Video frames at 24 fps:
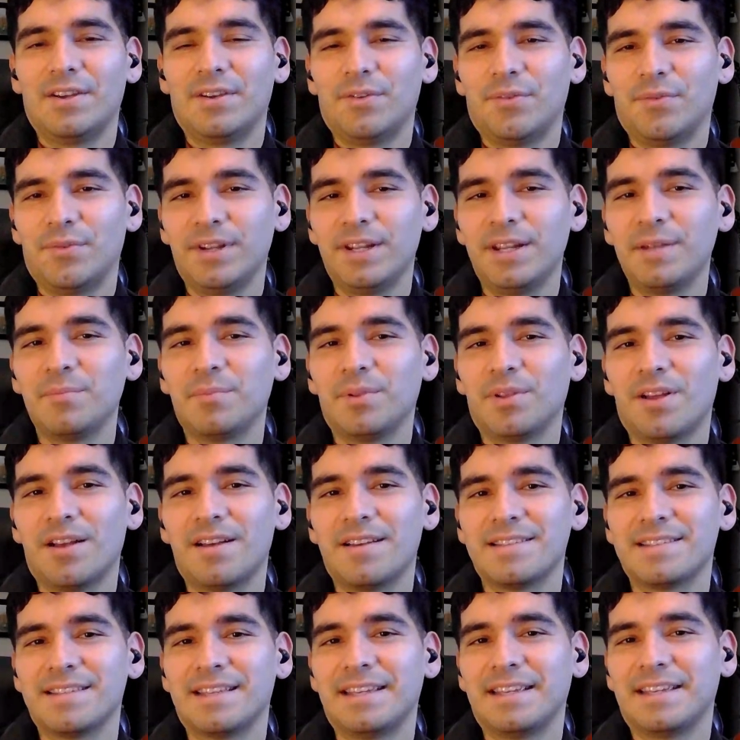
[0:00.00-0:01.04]
Reading Blah
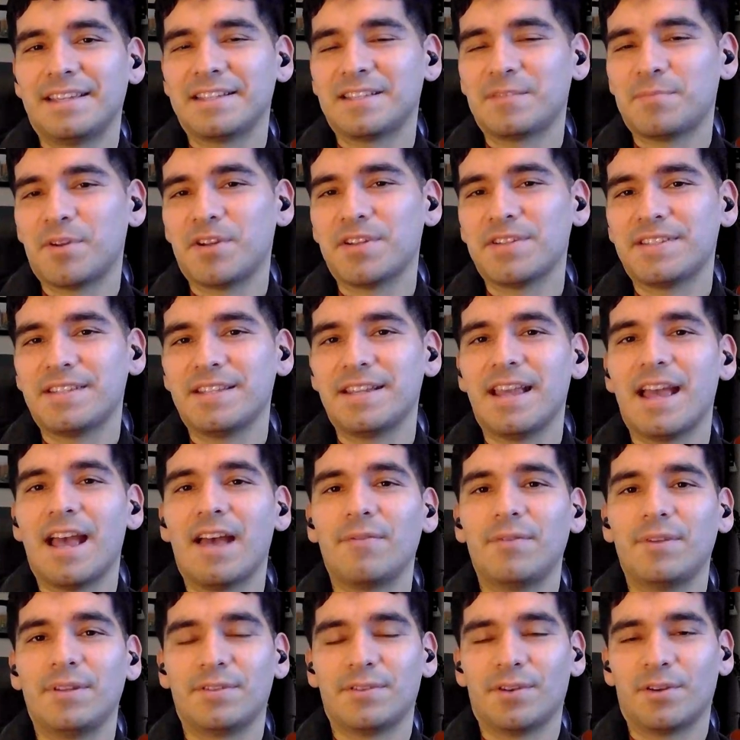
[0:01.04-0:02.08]
is like experiencing
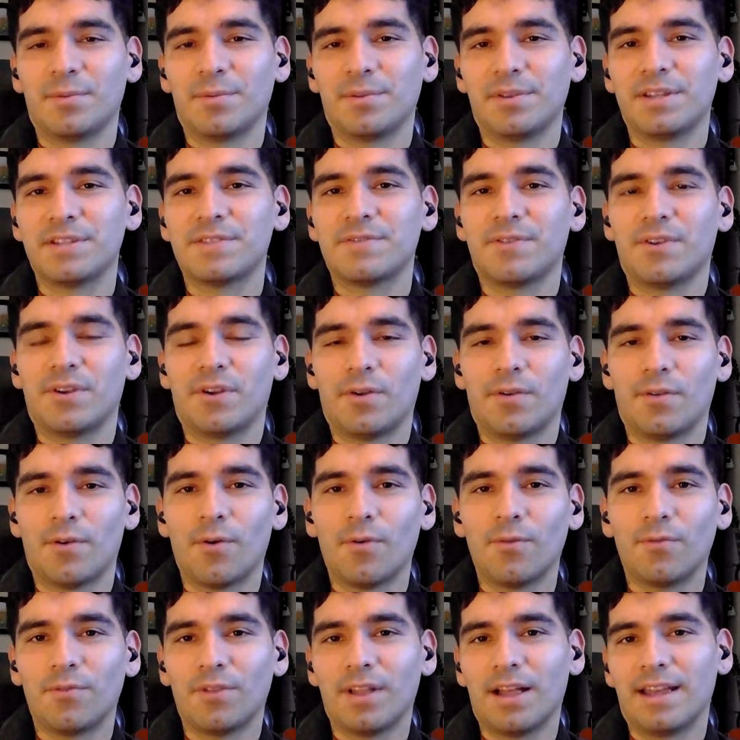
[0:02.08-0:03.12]
heavy turbulence for your
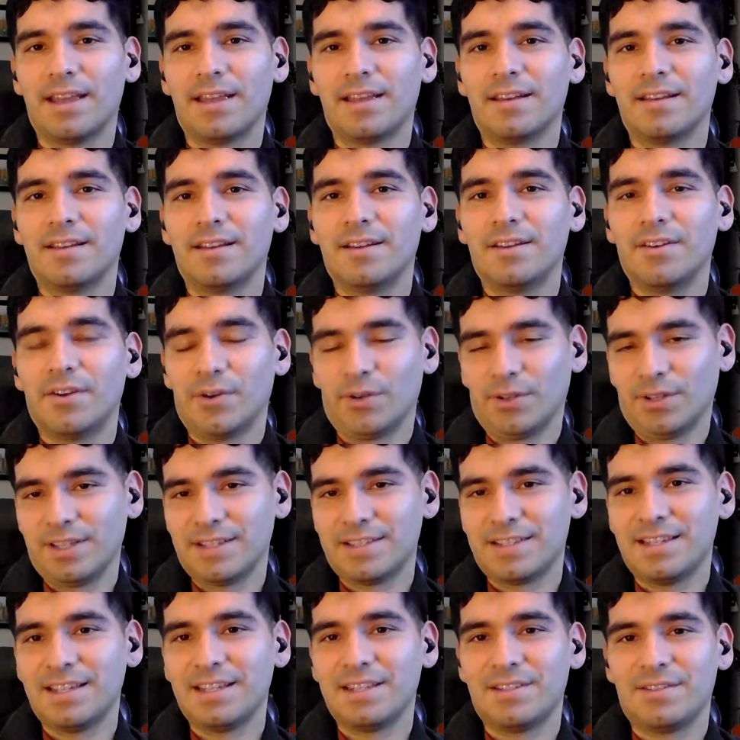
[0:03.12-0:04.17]
whole flight, or
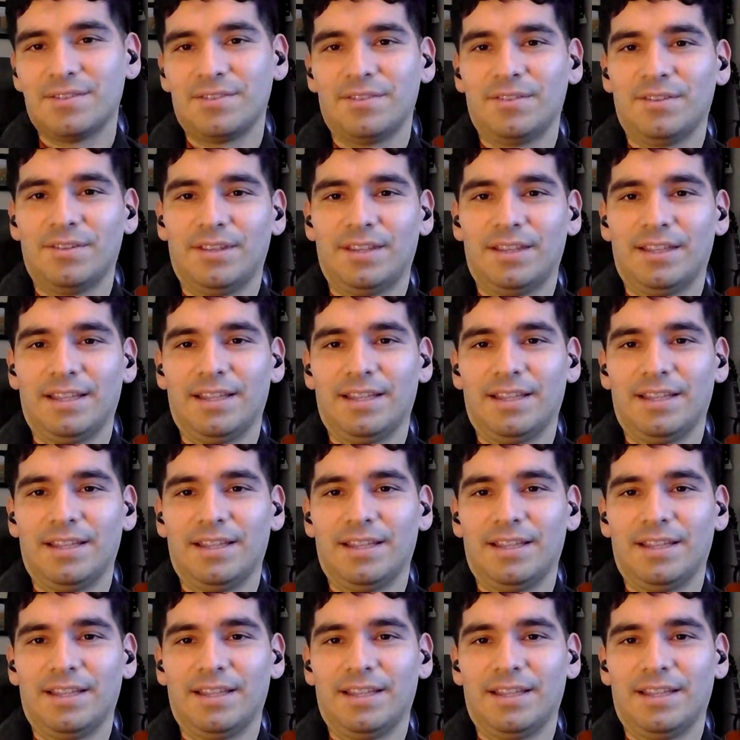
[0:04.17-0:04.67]
listening to